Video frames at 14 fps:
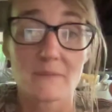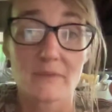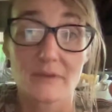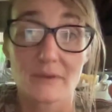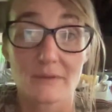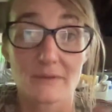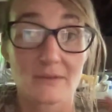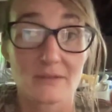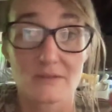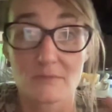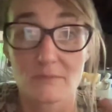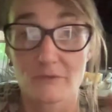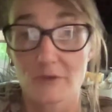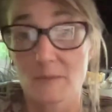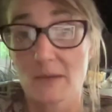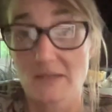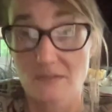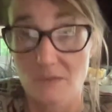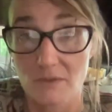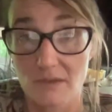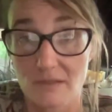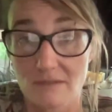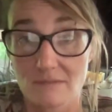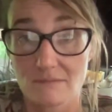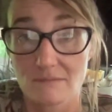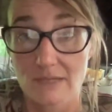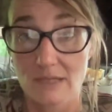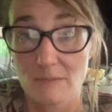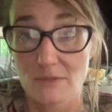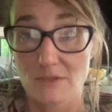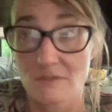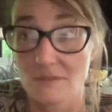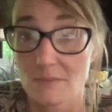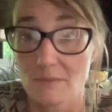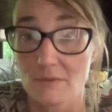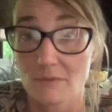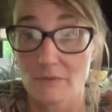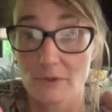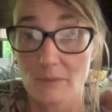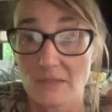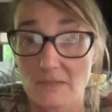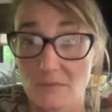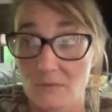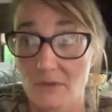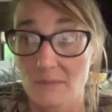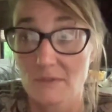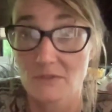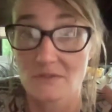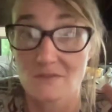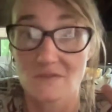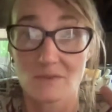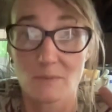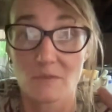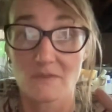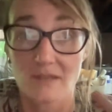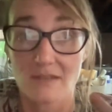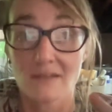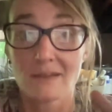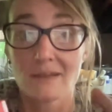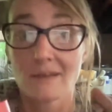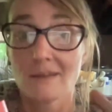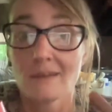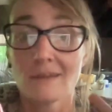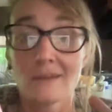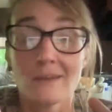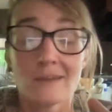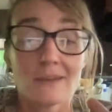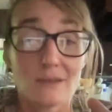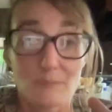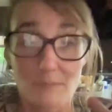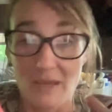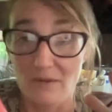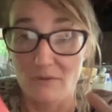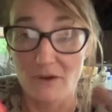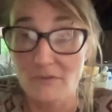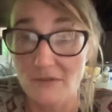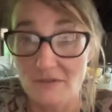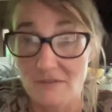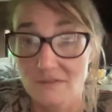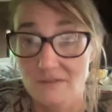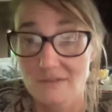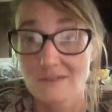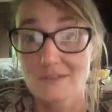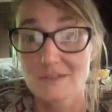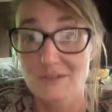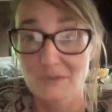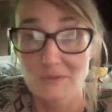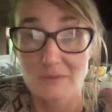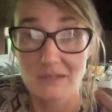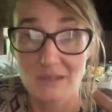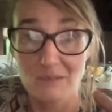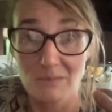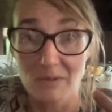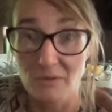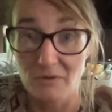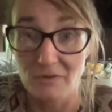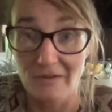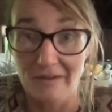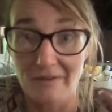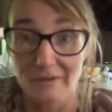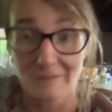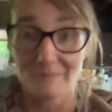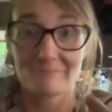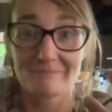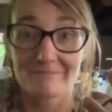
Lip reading: There's some Freemasonry images, typical Freemasonry images and symbols that make reference to the mirrored veil.